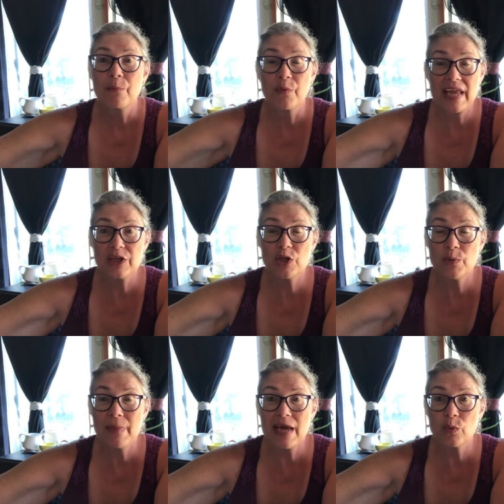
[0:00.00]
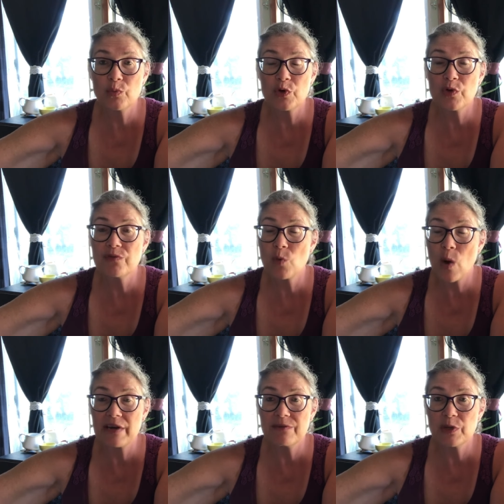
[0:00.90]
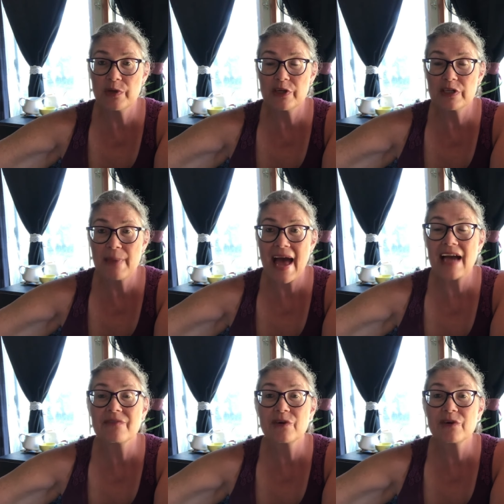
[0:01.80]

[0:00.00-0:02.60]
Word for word: brand new metal roof quite a few years back